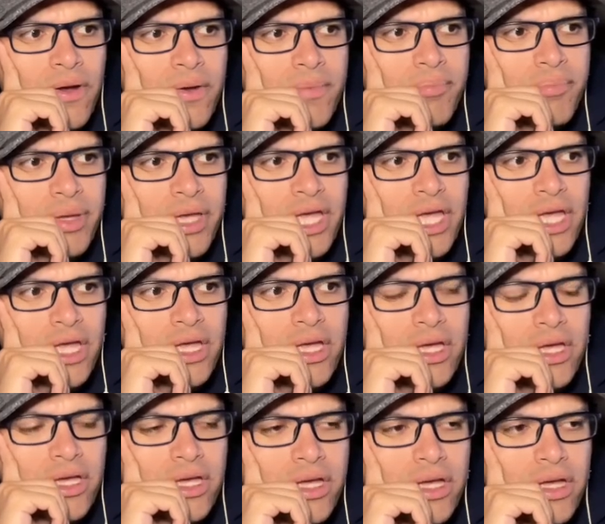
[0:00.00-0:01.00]
pig. No,
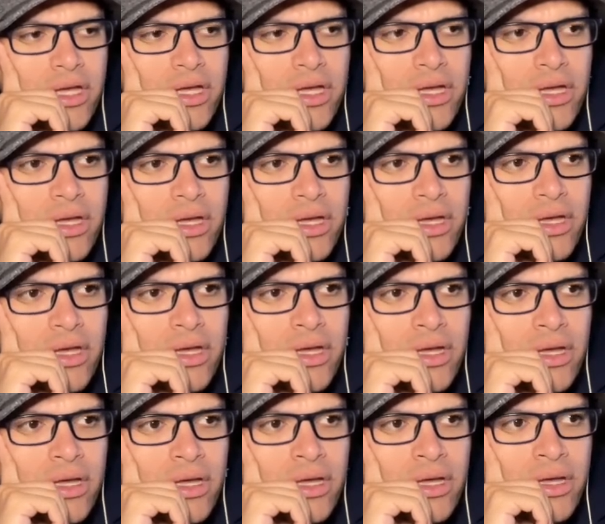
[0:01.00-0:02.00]
sir.
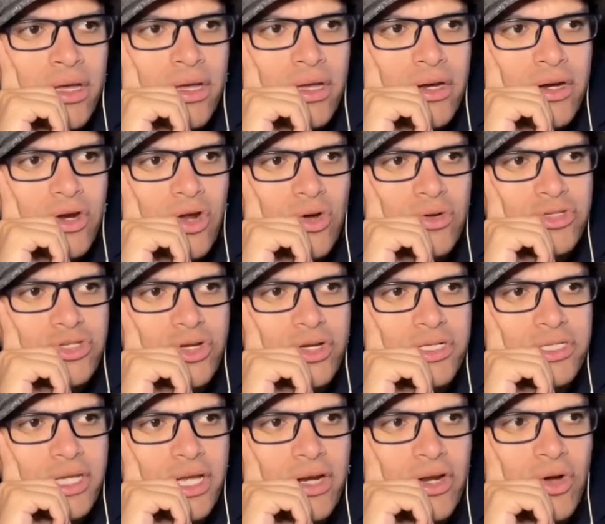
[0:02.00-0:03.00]
No, sir. He
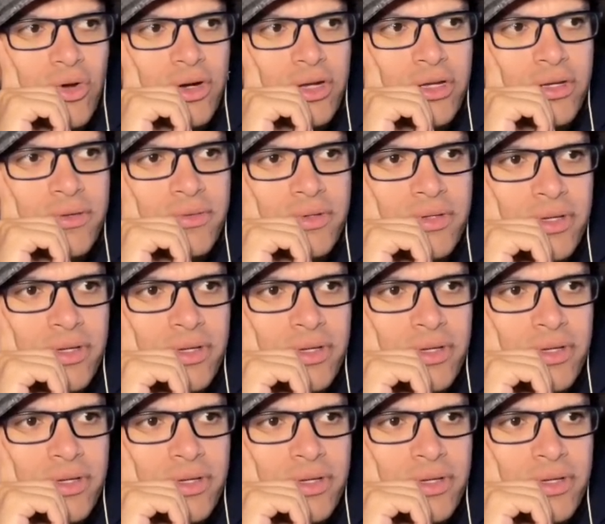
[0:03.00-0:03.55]
said no to him?